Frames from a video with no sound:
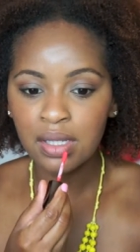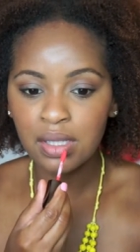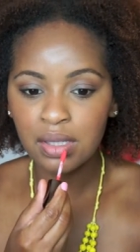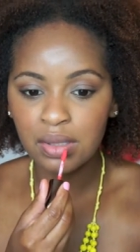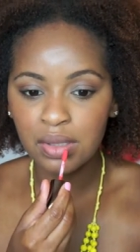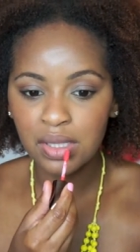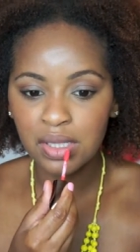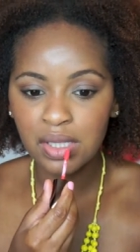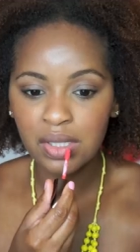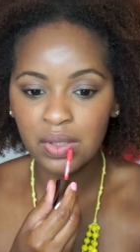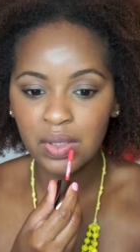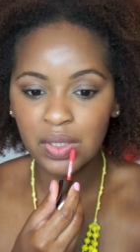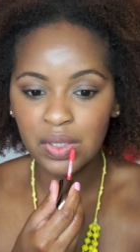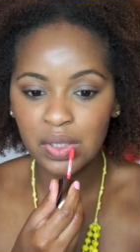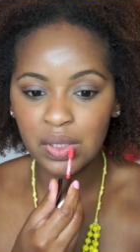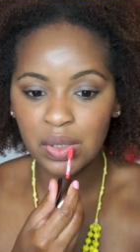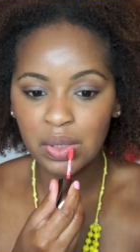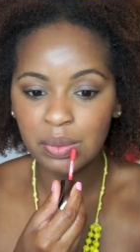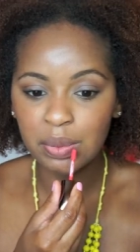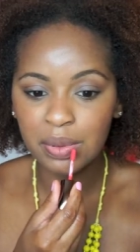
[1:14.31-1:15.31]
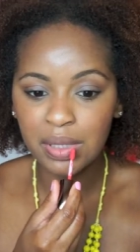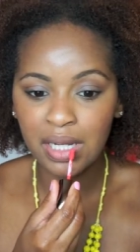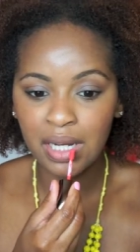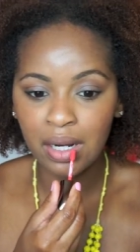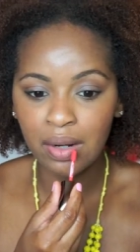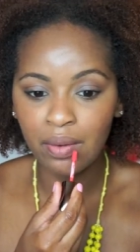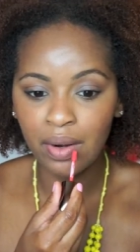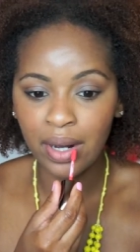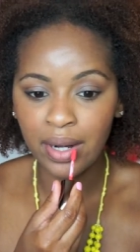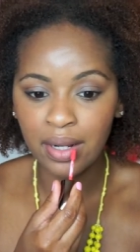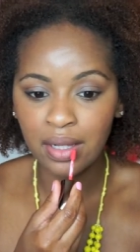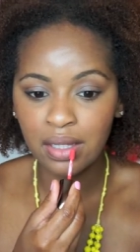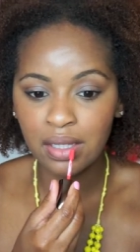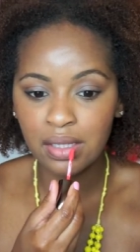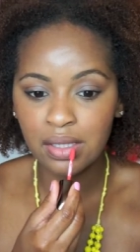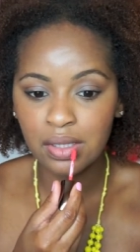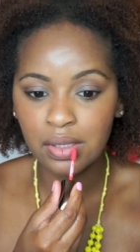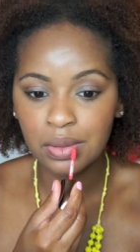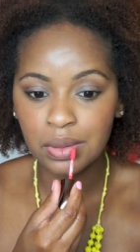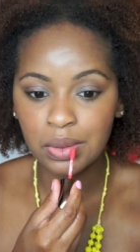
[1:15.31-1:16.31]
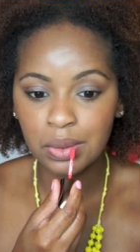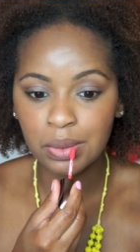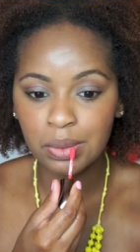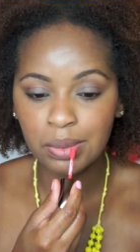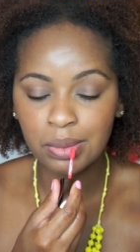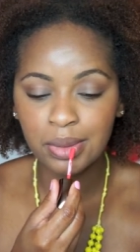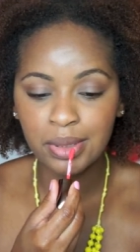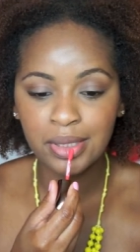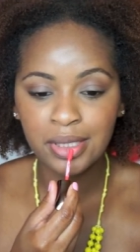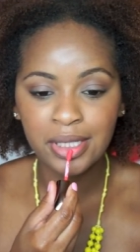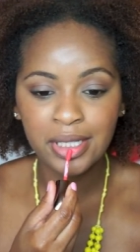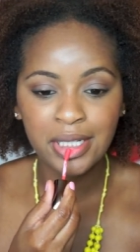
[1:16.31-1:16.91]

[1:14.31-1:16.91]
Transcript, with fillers: So I'm just going to apply right out of the tube.